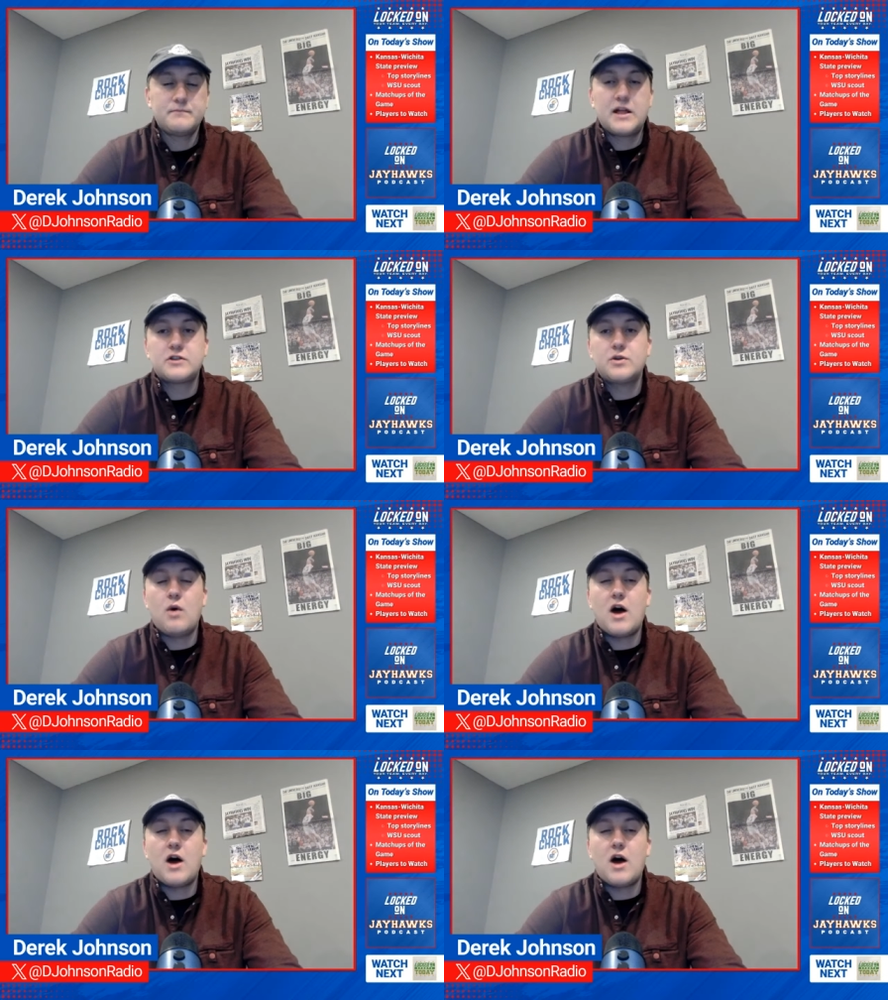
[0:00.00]
Players
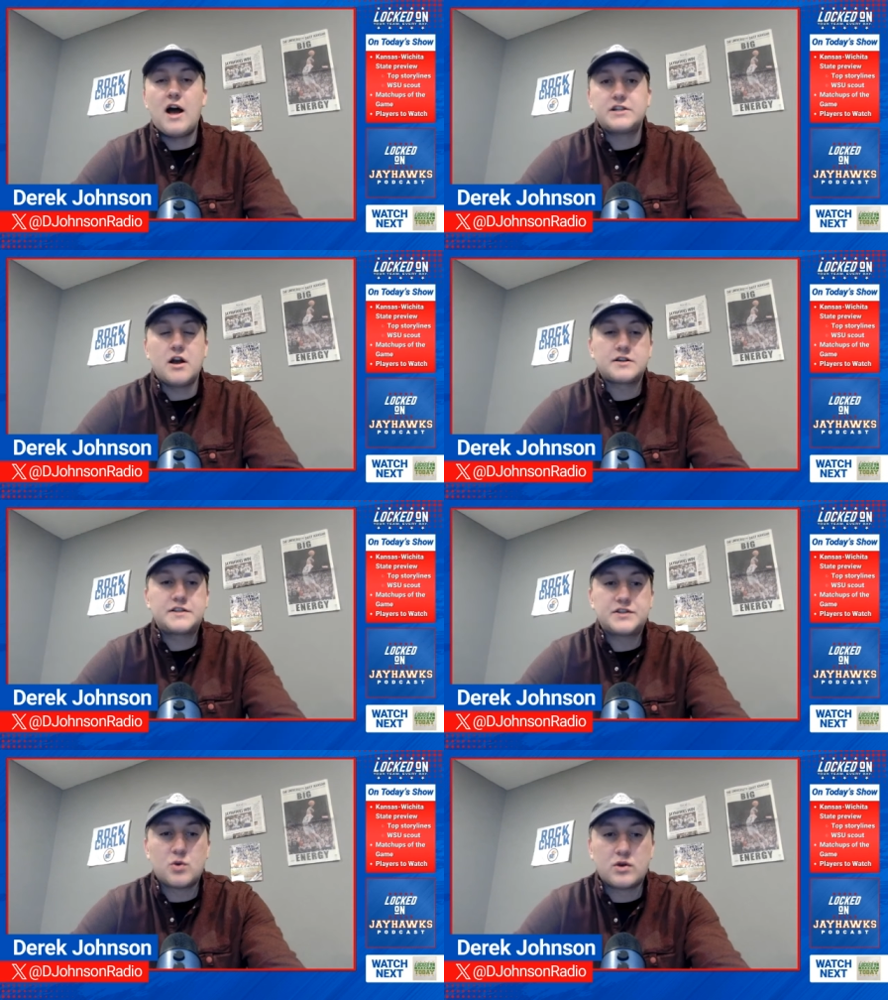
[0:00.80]
to watch, Hawks to
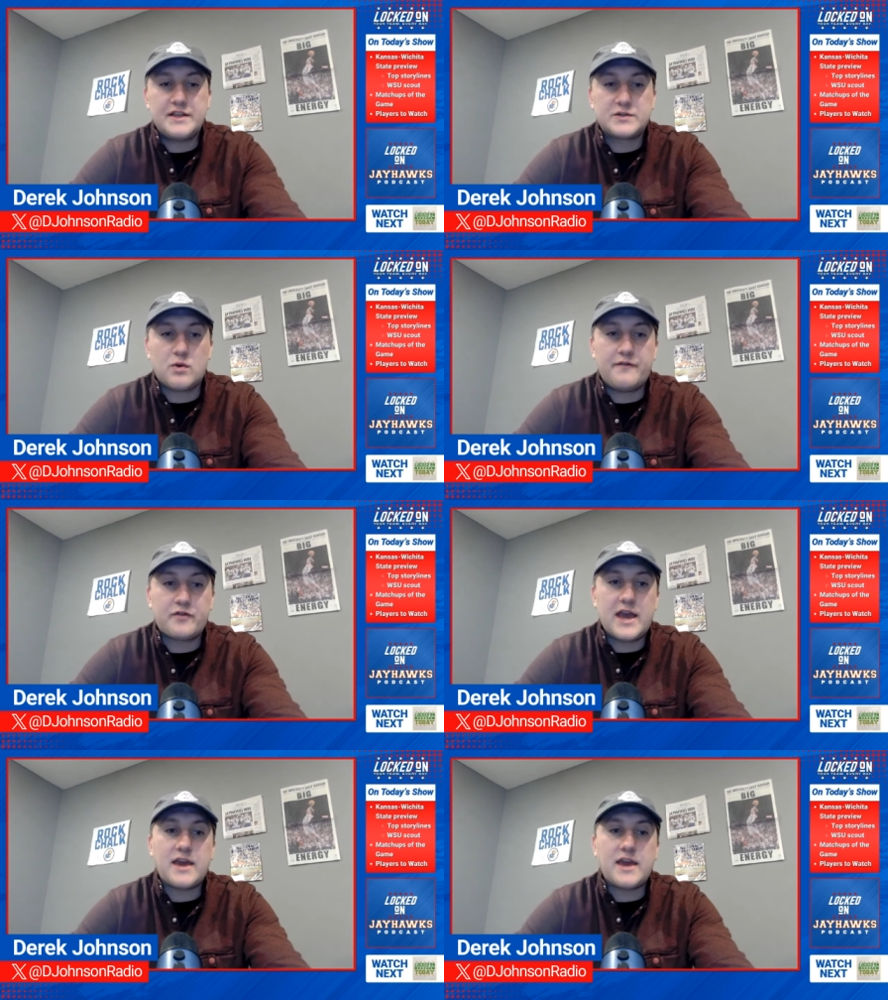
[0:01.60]
soar in this one
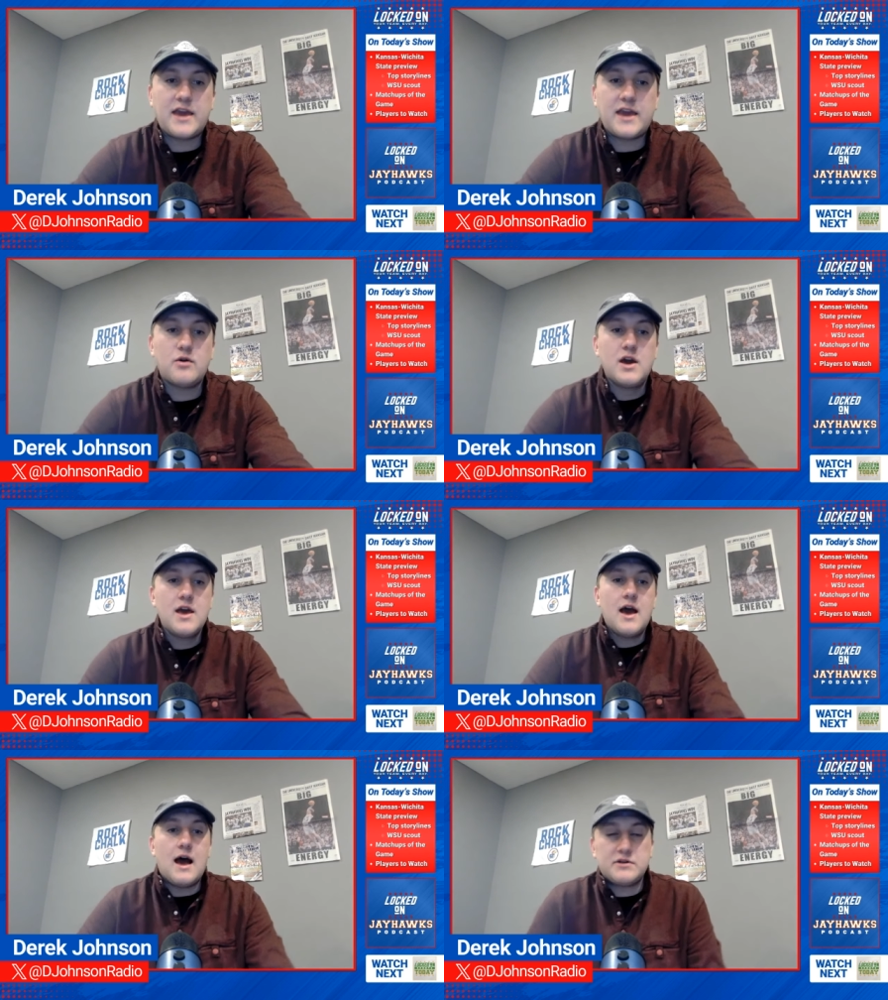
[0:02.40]
for KU.
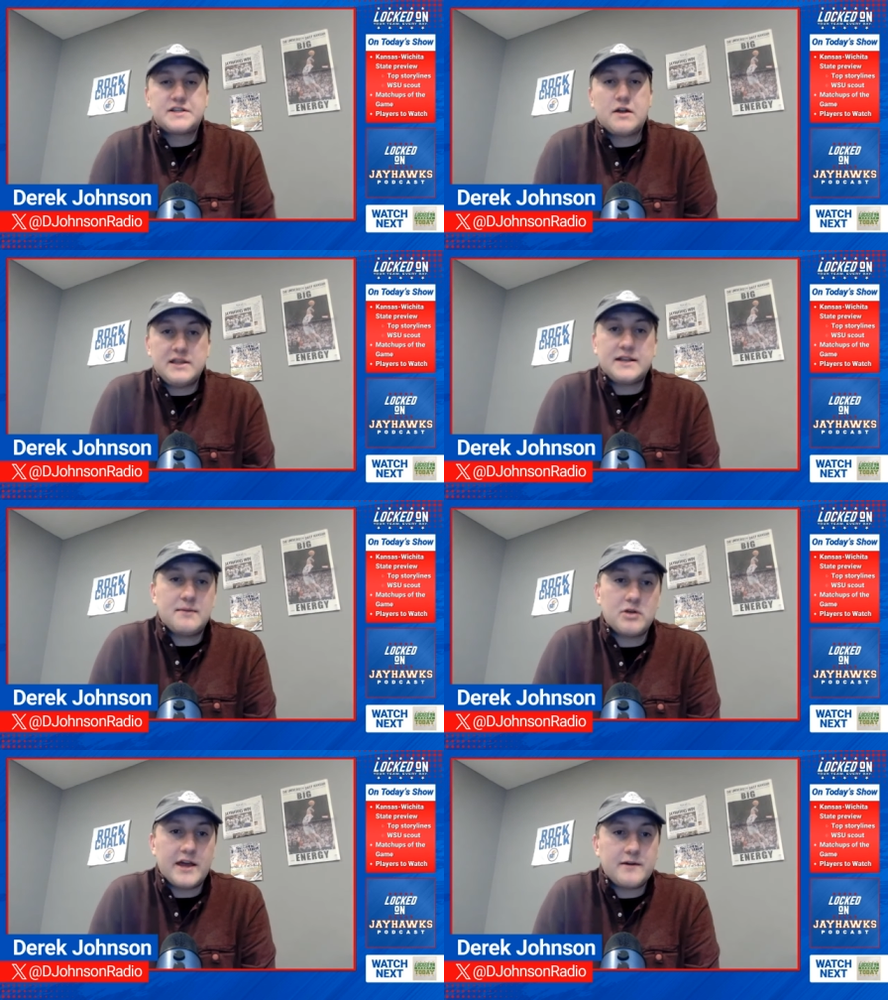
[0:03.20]
I want to start with Nick
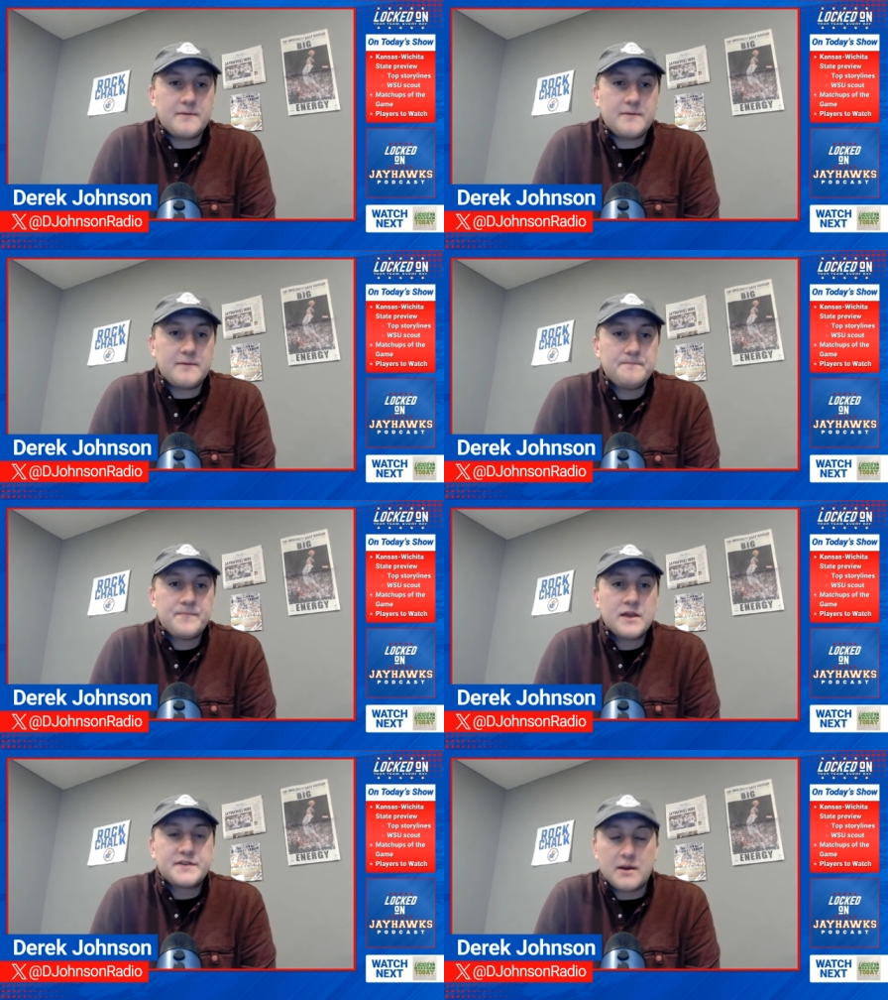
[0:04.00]
Timberlake.
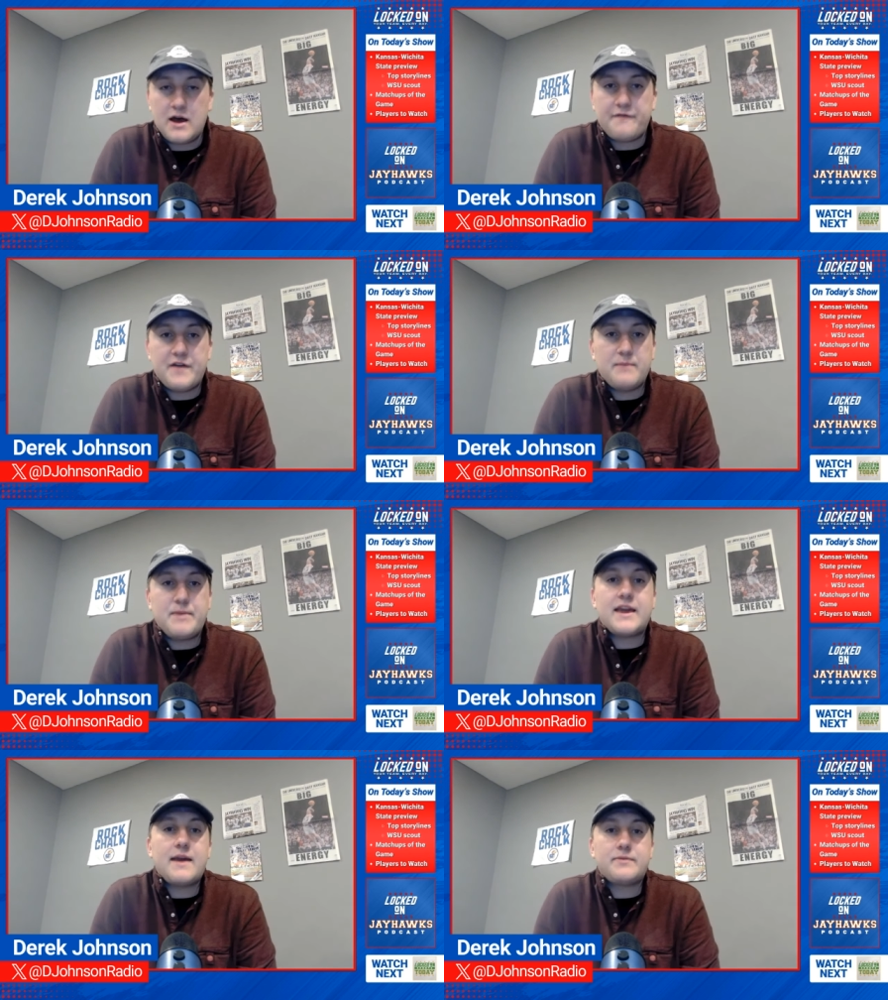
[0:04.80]
He's coming off a
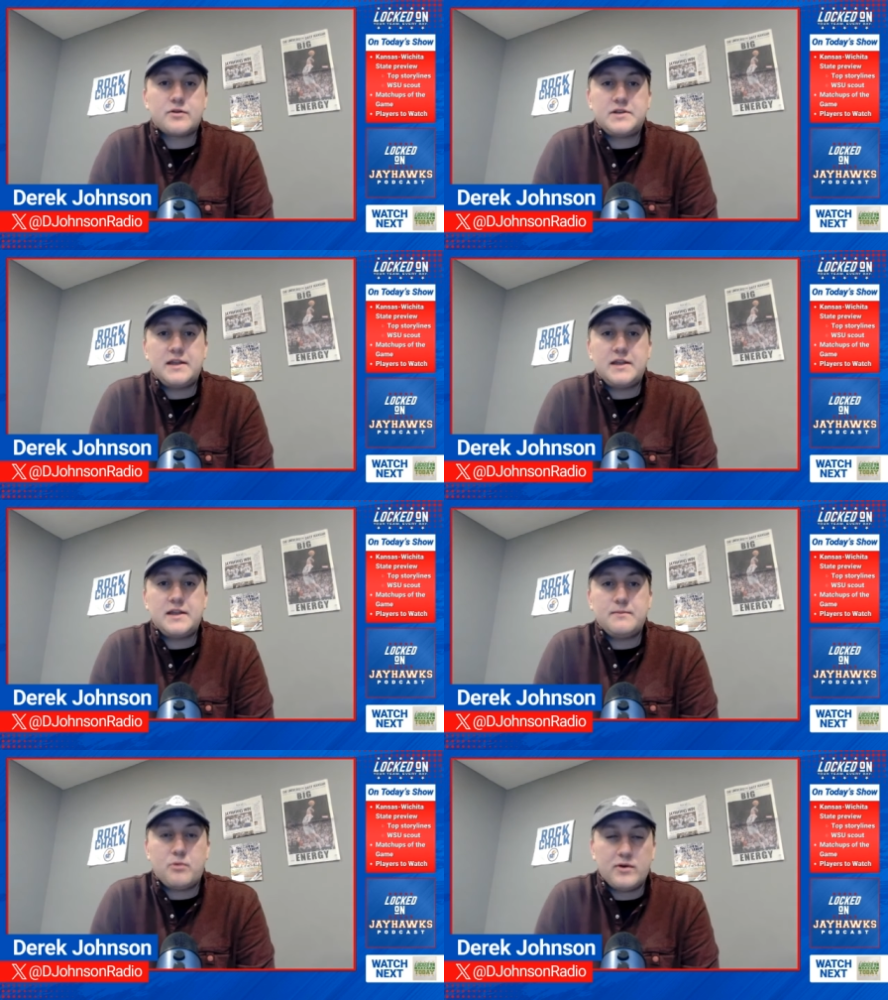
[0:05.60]
big game,
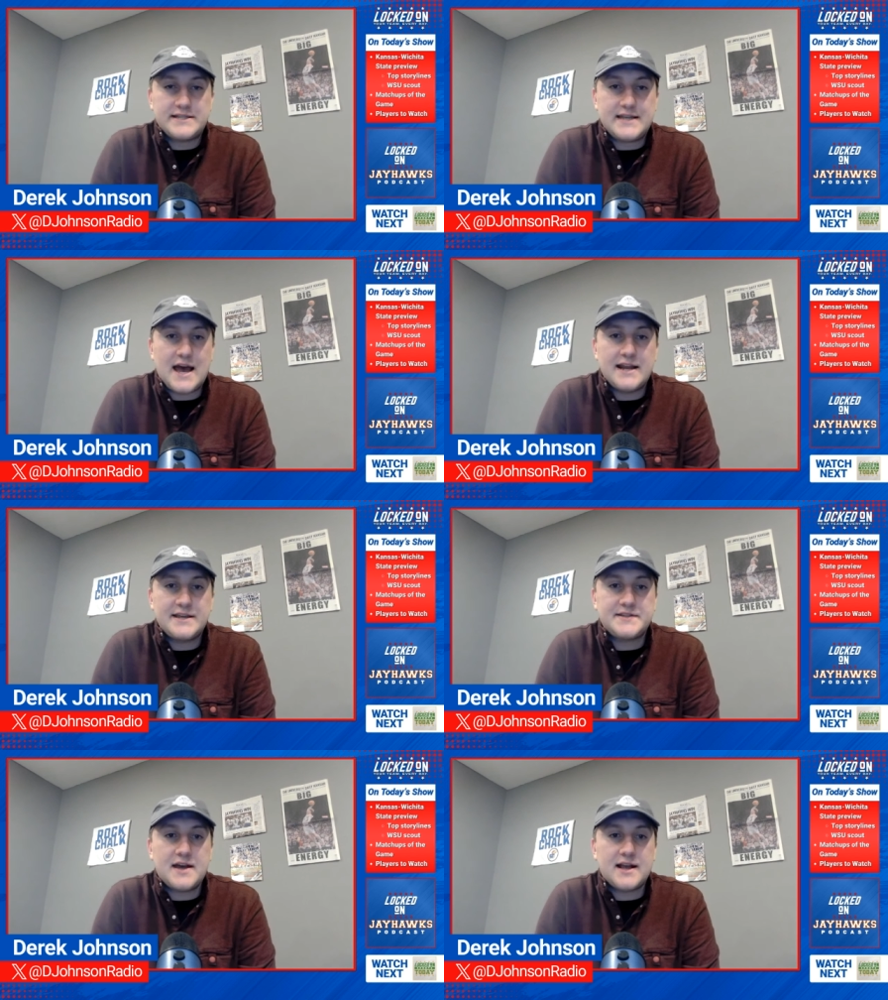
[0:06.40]
13 points, tied
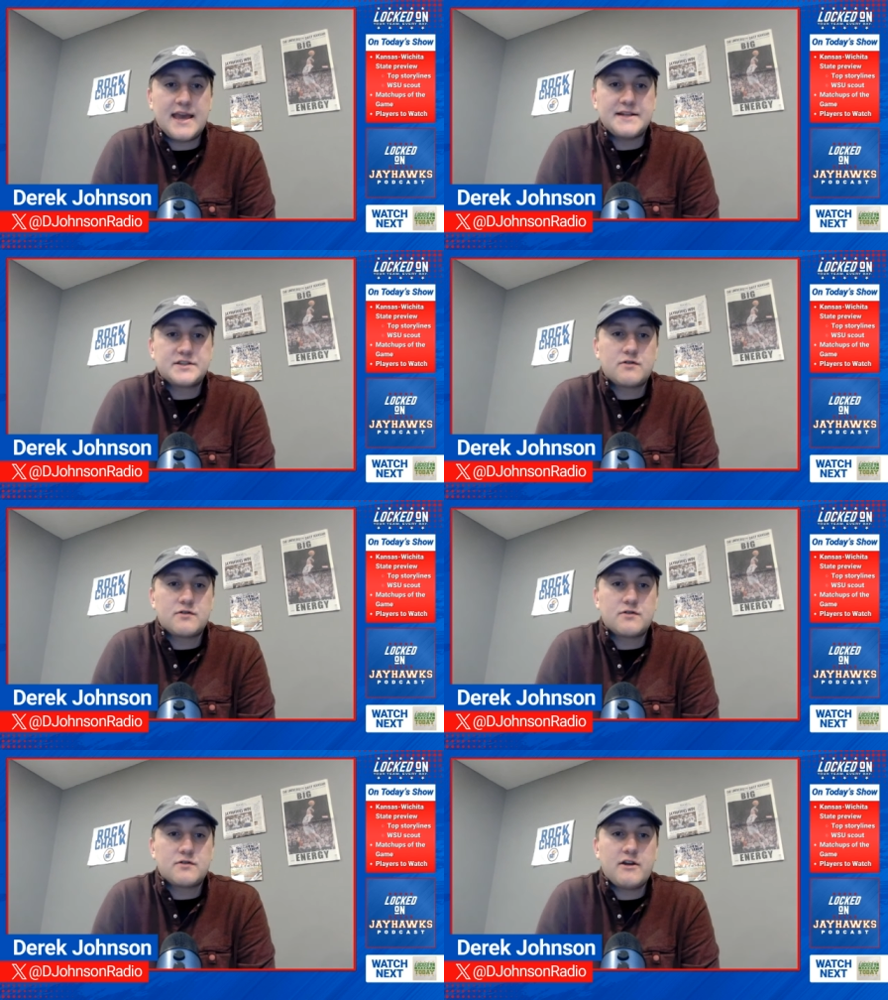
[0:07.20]
his uh, Kansas
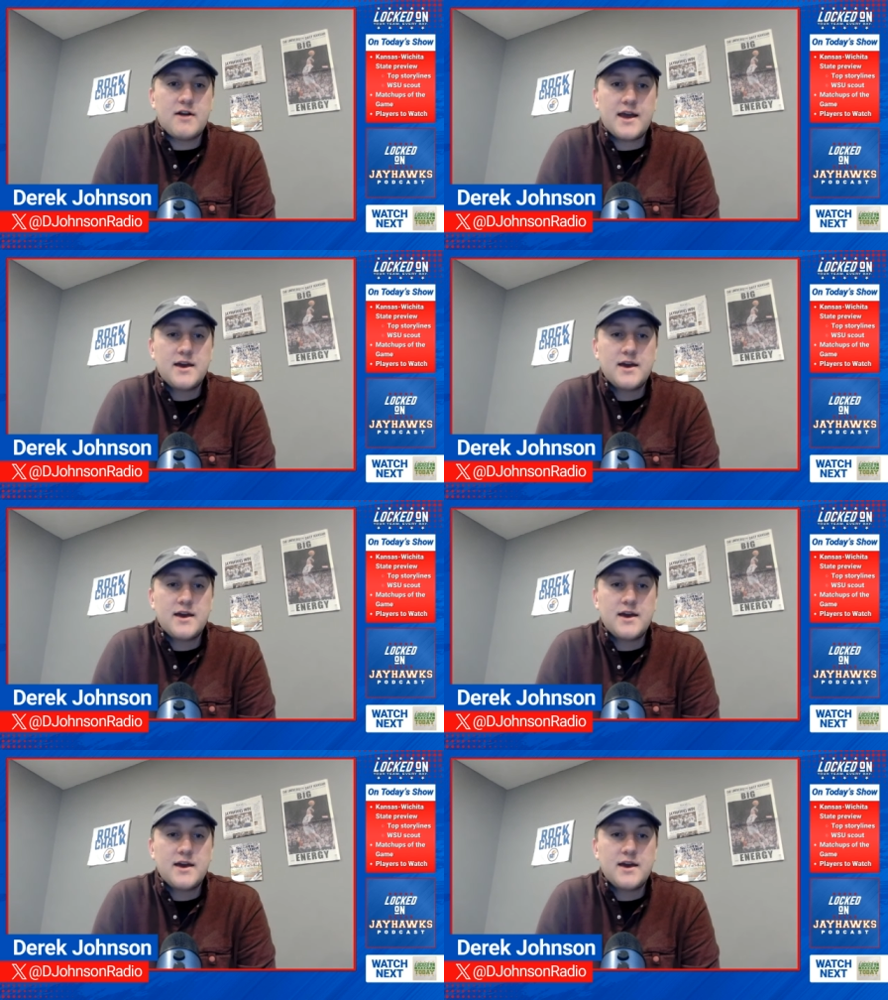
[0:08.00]
career high.